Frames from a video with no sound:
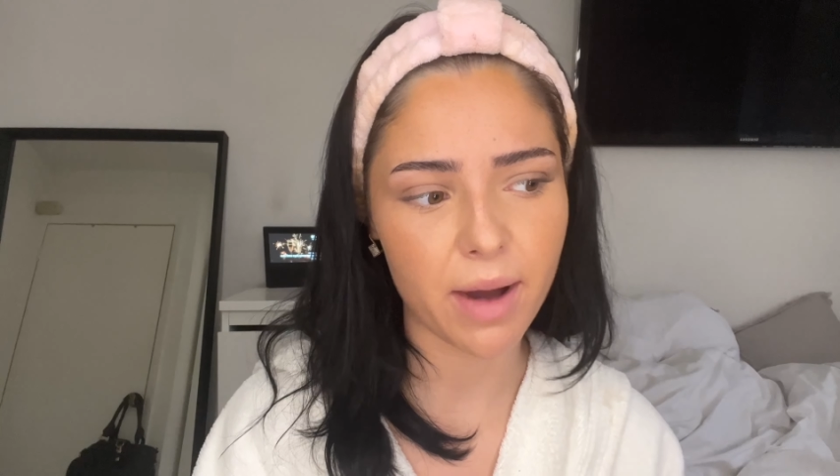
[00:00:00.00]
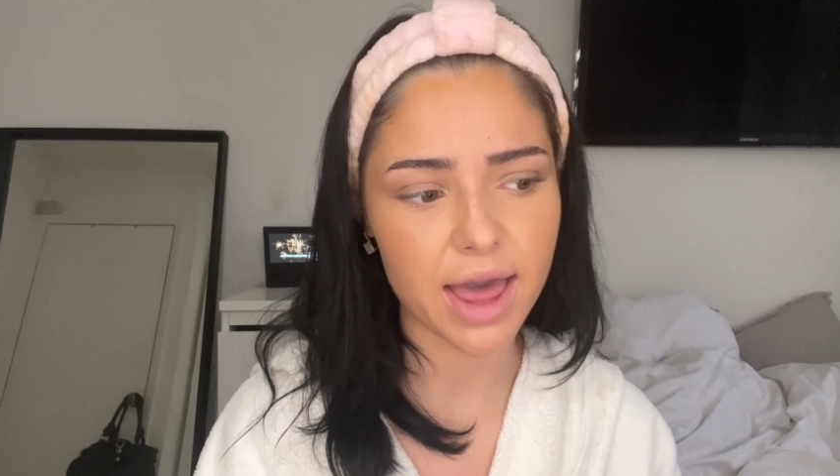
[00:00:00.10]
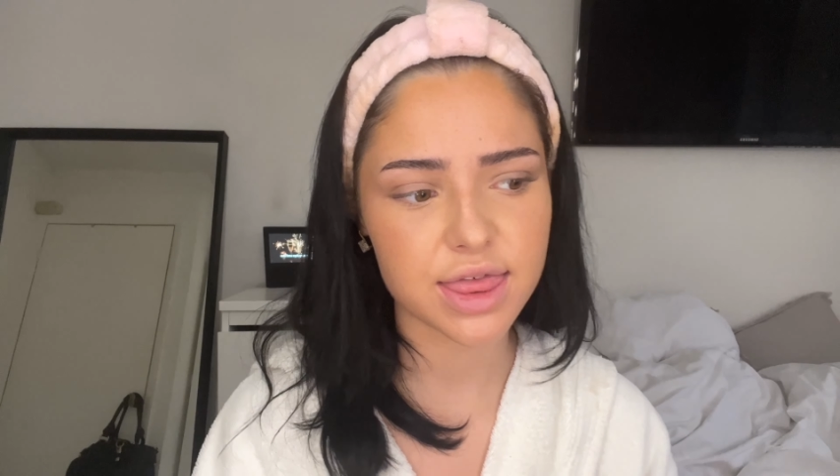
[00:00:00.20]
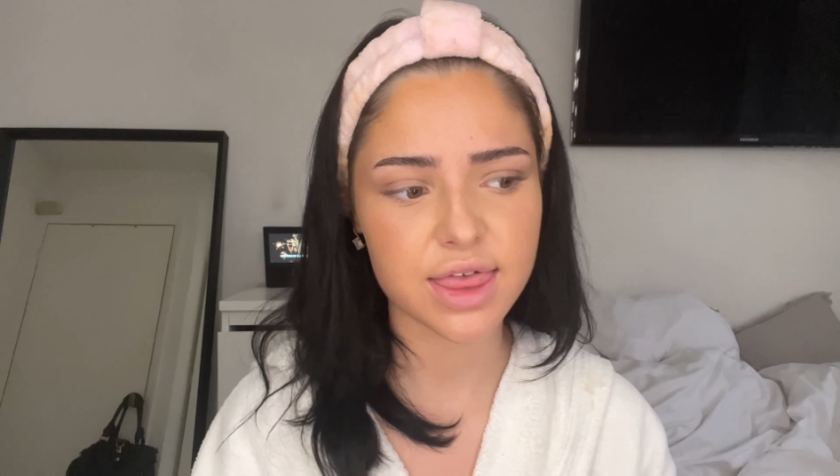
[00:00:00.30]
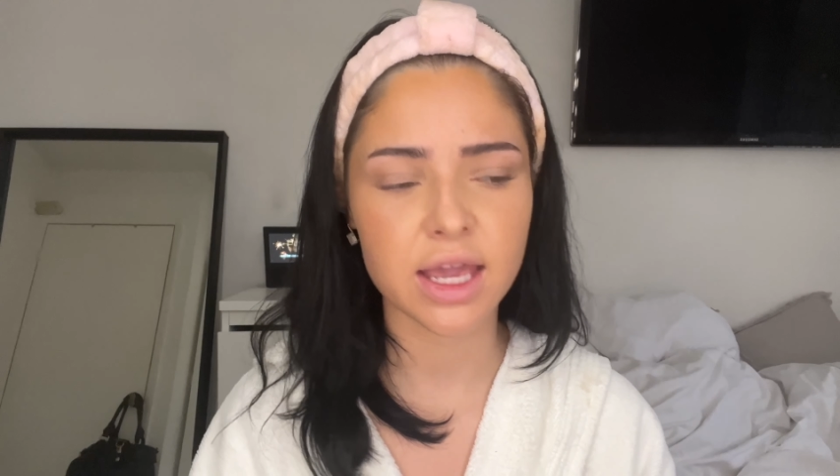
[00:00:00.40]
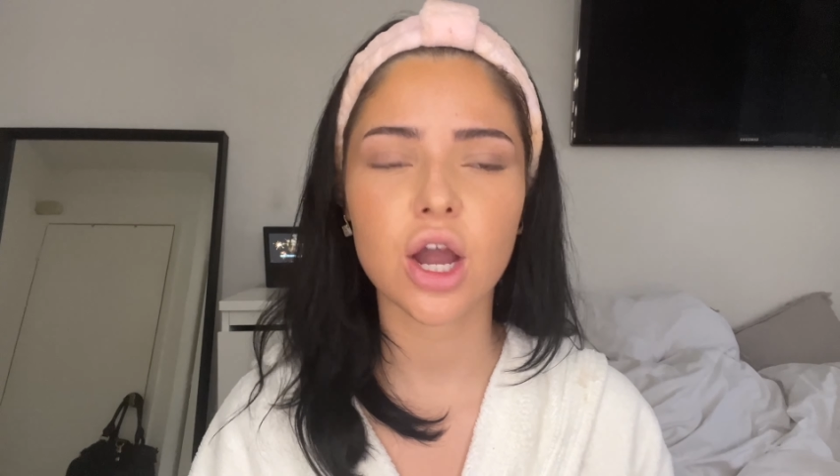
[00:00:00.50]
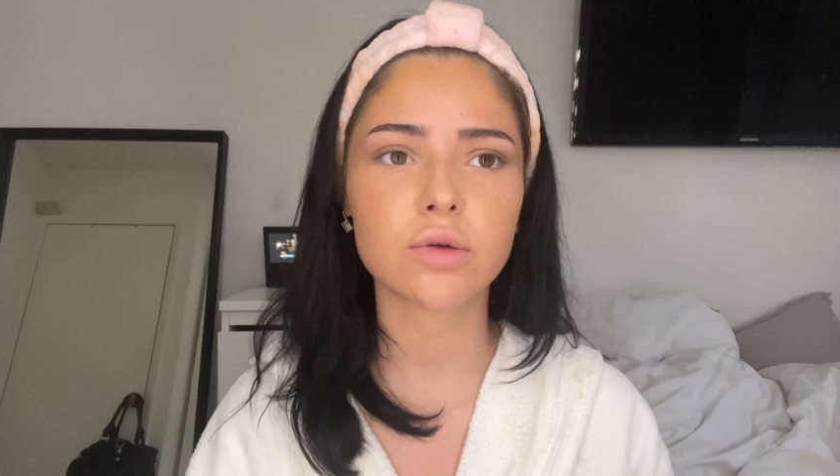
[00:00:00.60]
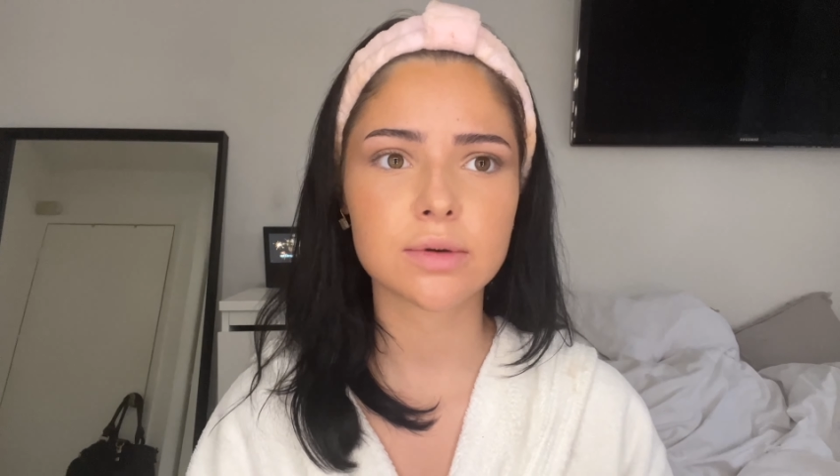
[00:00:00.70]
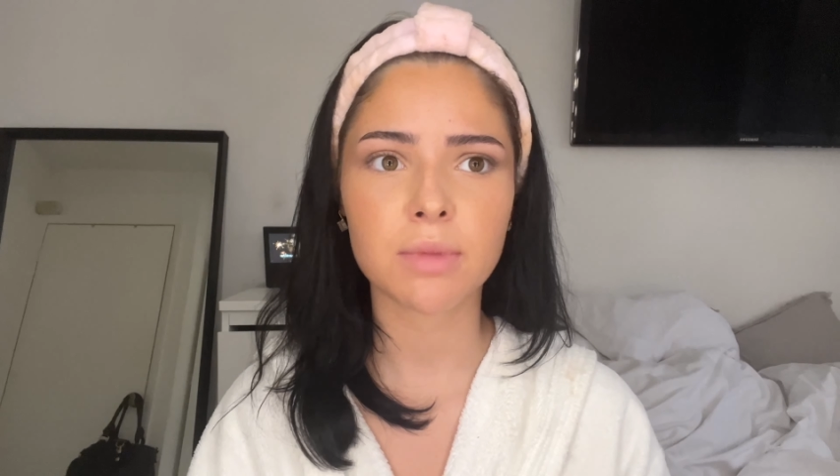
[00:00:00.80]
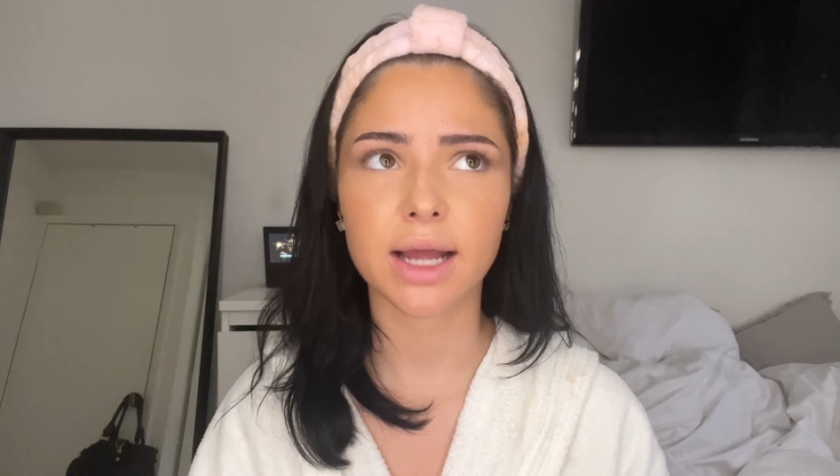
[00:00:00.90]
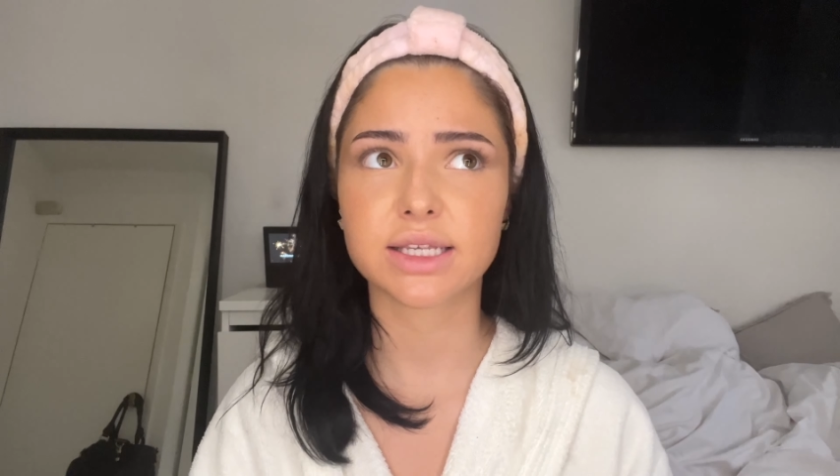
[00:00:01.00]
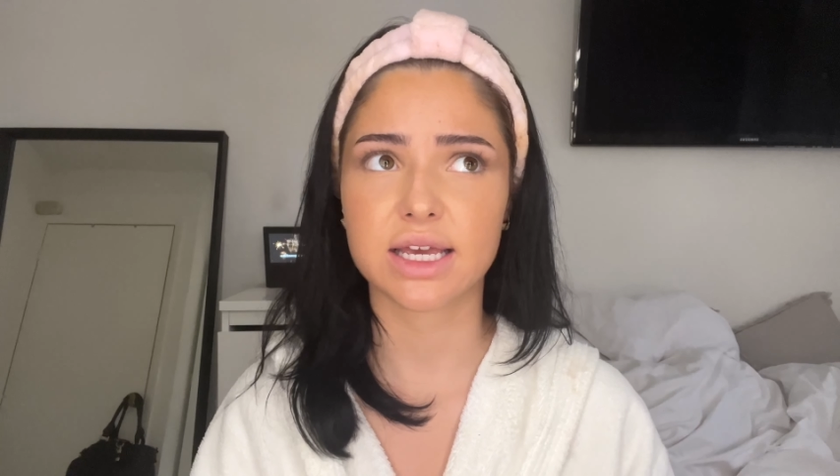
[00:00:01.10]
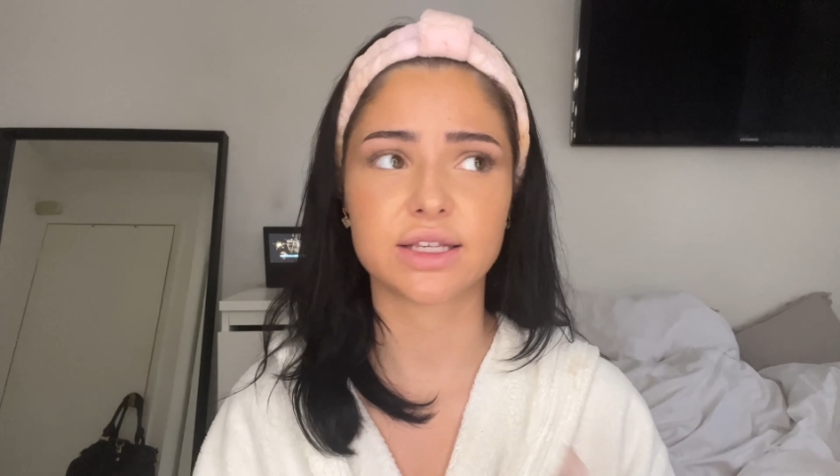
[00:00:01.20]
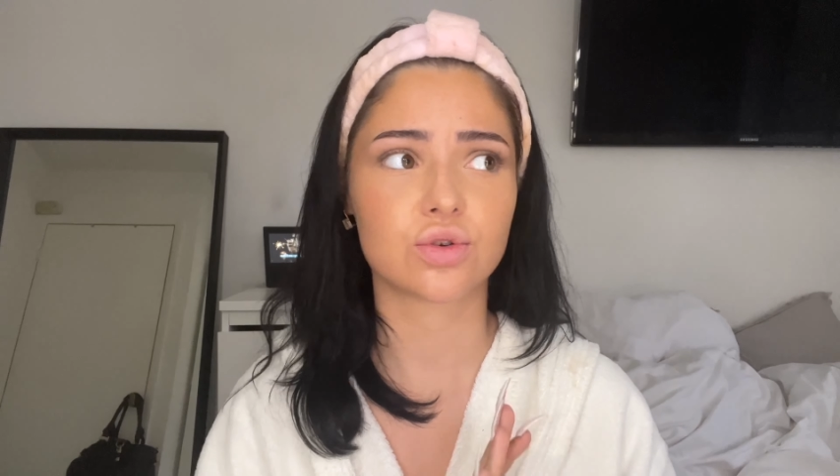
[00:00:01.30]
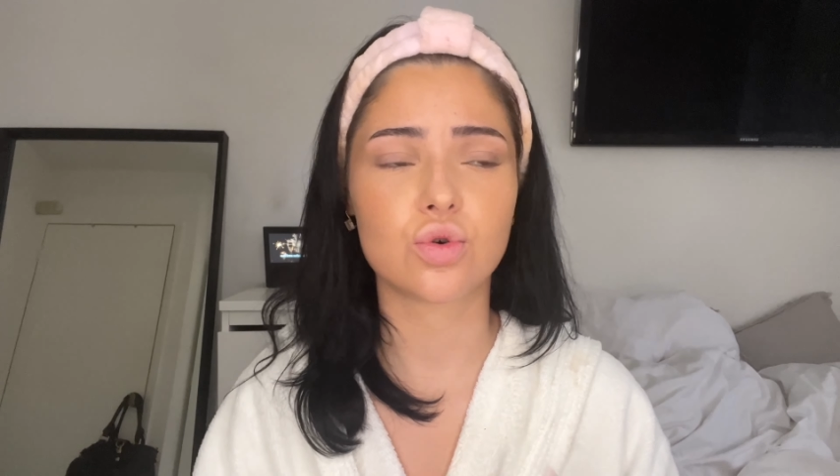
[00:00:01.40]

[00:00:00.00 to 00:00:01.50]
but I think a reminder is